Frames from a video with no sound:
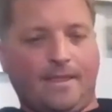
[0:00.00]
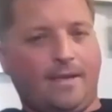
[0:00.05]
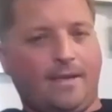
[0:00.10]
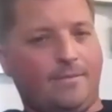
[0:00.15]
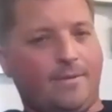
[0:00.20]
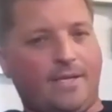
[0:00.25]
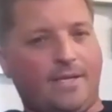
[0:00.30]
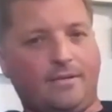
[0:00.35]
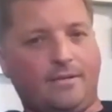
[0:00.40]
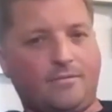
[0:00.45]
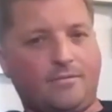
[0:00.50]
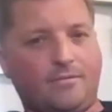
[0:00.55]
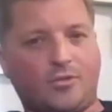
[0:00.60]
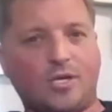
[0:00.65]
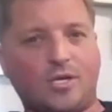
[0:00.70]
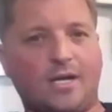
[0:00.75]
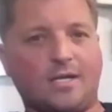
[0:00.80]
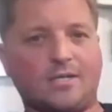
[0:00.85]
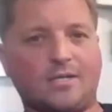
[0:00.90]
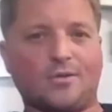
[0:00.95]
I mean,
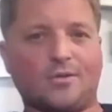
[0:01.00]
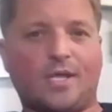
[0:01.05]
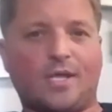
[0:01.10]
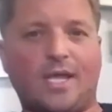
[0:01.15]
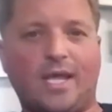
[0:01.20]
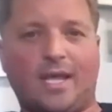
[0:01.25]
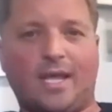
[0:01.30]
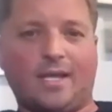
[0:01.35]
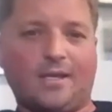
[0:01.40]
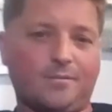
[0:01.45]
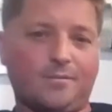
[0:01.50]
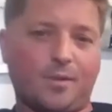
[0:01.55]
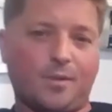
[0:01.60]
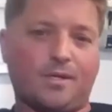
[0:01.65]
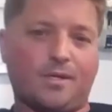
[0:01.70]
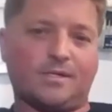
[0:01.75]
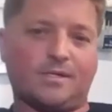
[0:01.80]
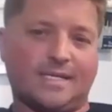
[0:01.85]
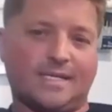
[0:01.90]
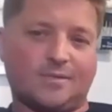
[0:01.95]
shocks are key
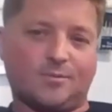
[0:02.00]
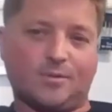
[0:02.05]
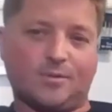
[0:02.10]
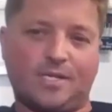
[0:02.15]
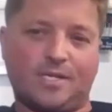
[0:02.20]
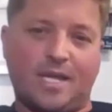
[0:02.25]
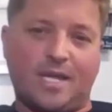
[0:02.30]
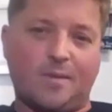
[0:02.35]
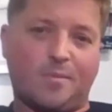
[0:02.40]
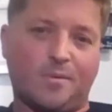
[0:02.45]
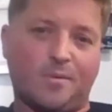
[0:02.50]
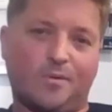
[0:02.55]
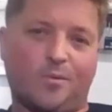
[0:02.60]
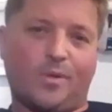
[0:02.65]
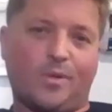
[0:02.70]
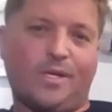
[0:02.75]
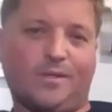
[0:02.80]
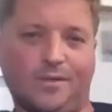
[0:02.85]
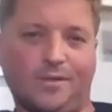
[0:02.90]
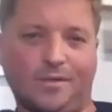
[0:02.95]
because that's what's keeping the
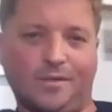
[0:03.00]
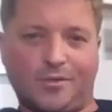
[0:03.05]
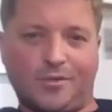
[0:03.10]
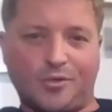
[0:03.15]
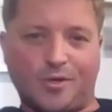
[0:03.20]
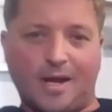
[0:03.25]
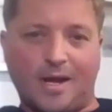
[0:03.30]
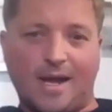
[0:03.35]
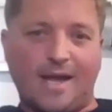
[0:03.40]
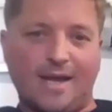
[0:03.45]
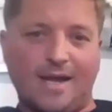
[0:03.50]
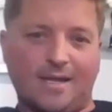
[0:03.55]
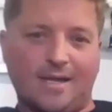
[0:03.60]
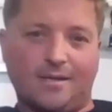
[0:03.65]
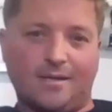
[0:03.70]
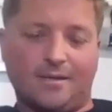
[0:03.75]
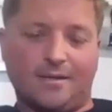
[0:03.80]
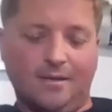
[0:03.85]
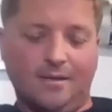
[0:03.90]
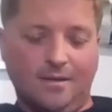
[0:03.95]
wheel to the track
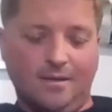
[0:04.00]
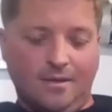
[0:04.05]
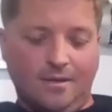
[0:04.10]
and,